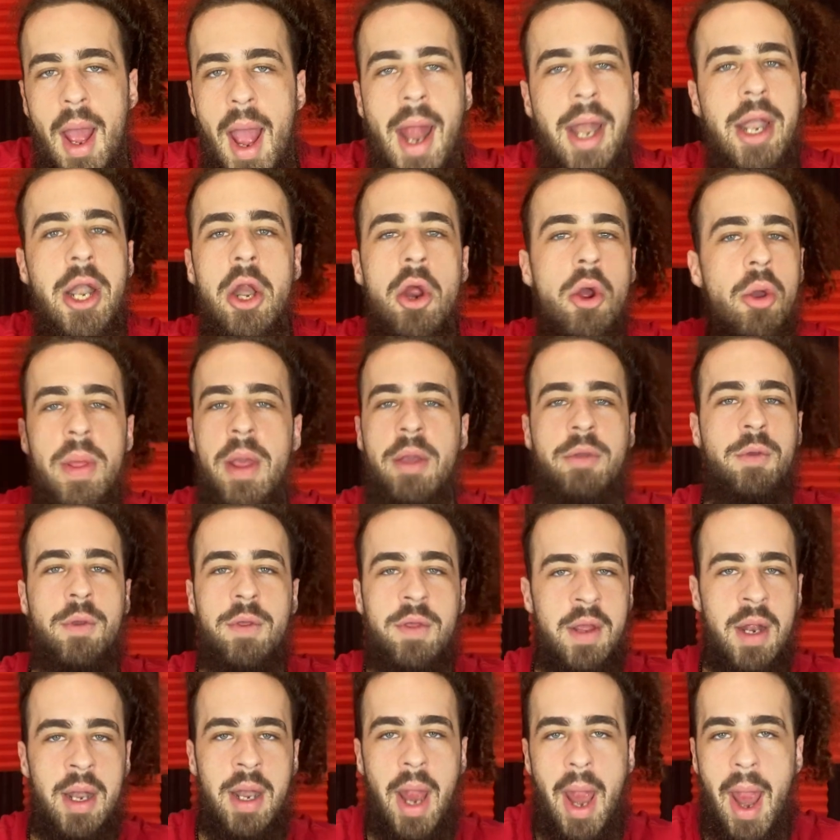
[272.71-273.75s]
I knew this
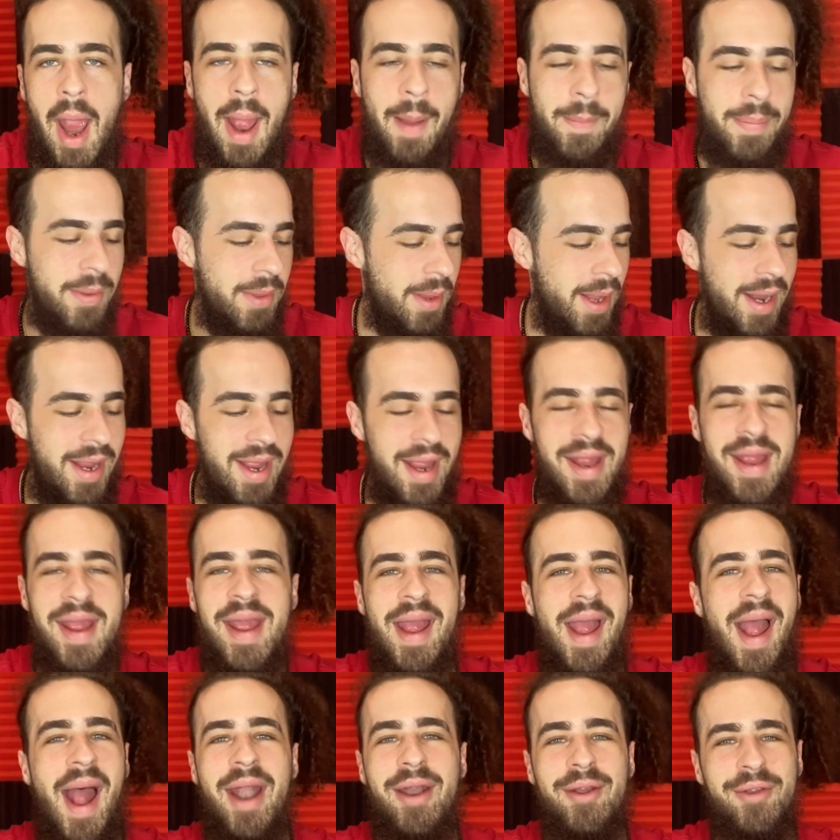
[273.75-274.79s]
was going to happen. Like,
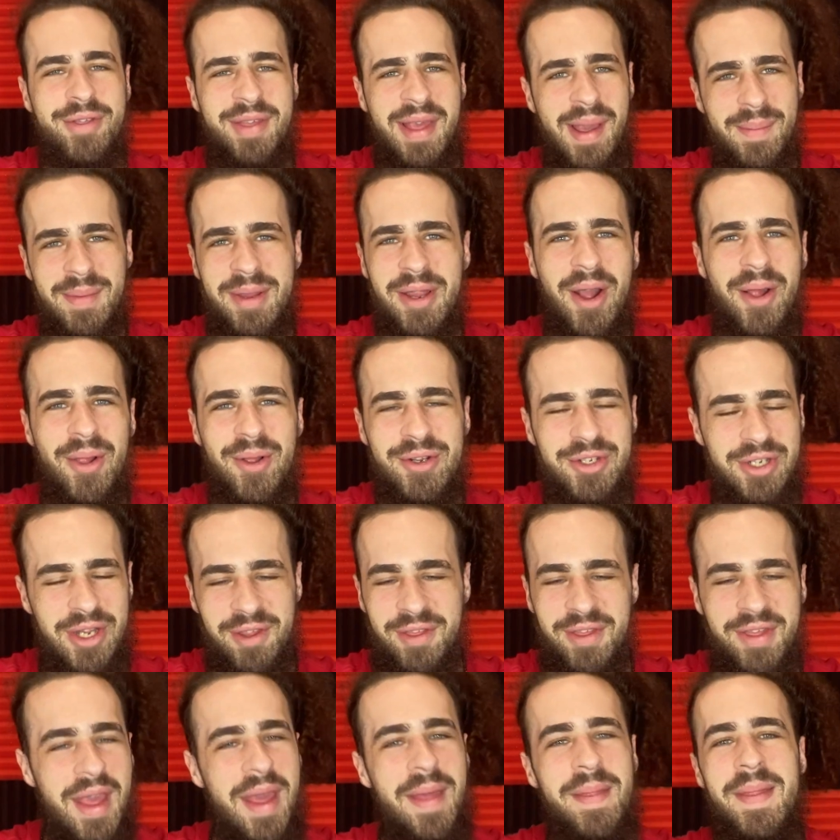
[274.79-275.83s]
I know some of y'all are
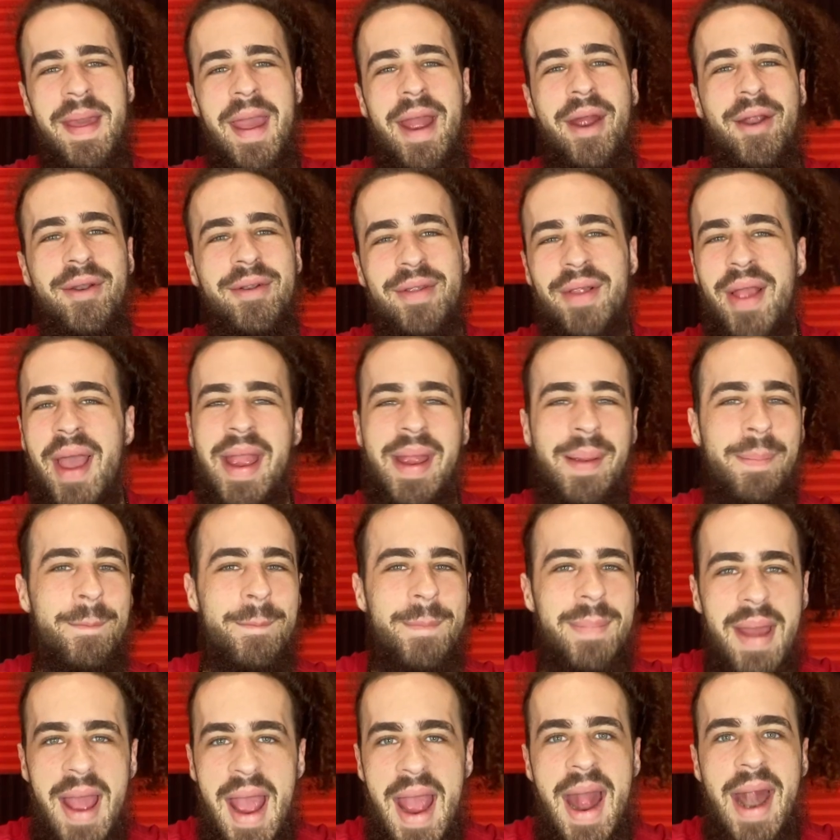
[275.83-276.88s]
just sitting there like
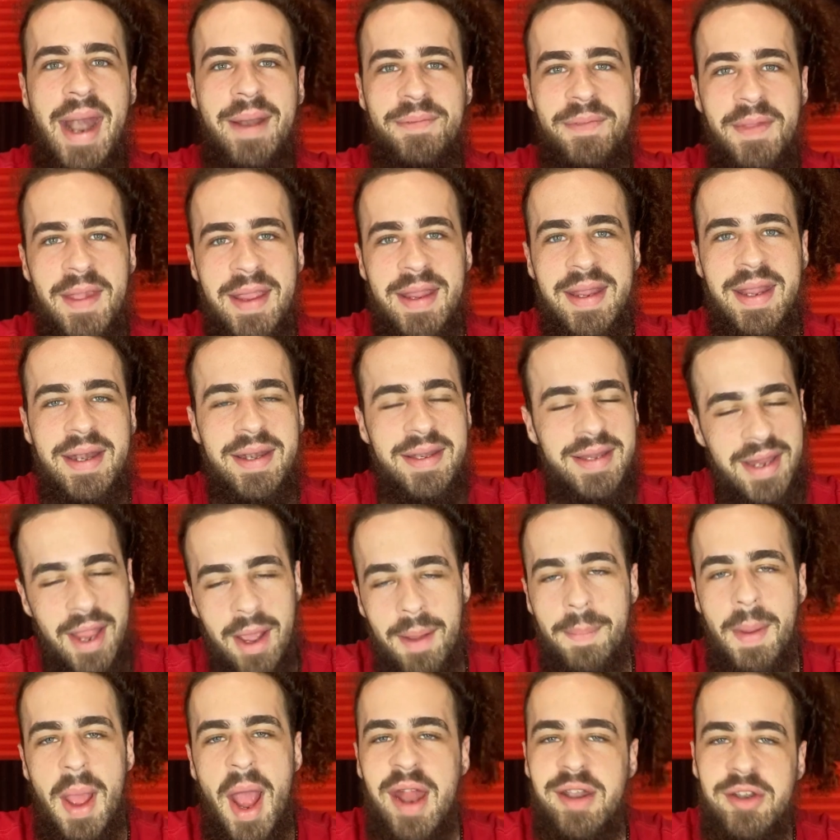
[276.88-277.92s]
mad thinking,
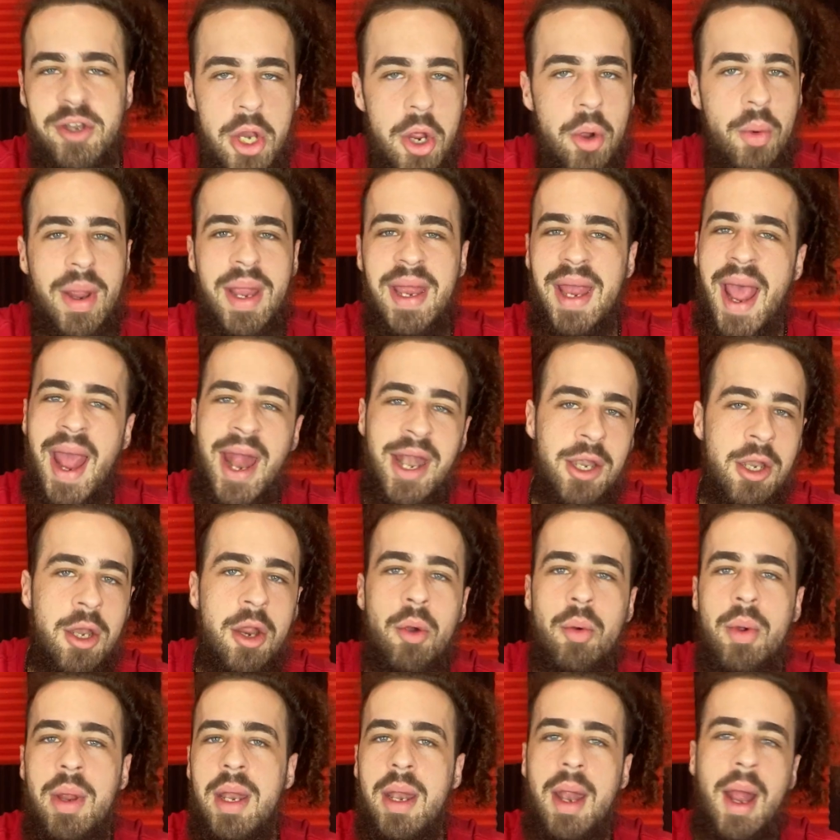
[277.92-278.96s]
"Yep, I knew it. I
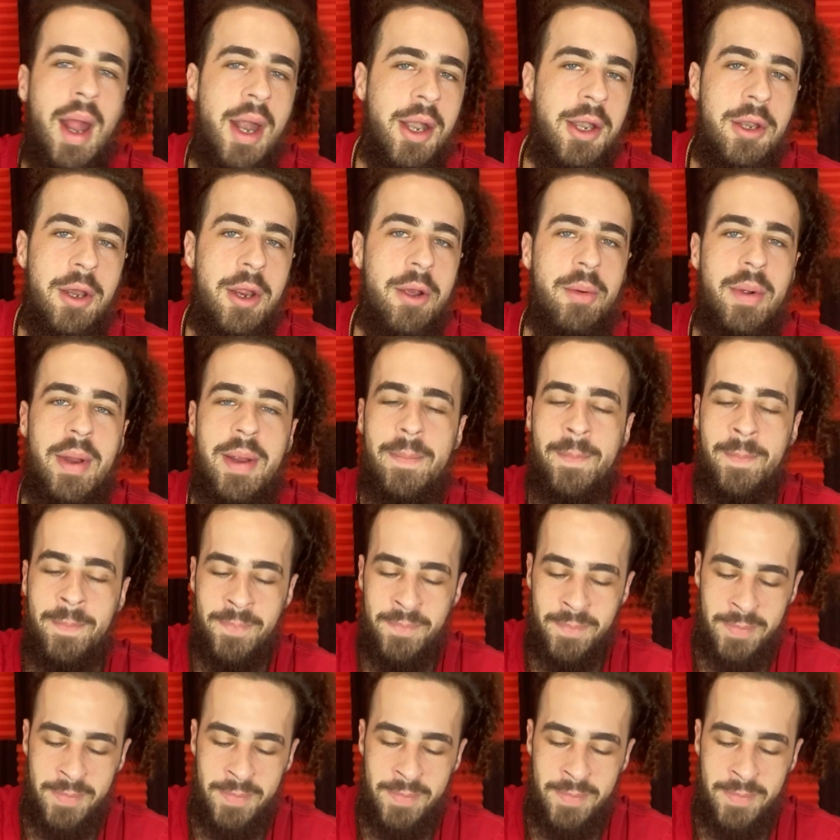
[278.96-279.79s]
knew it. I knew it."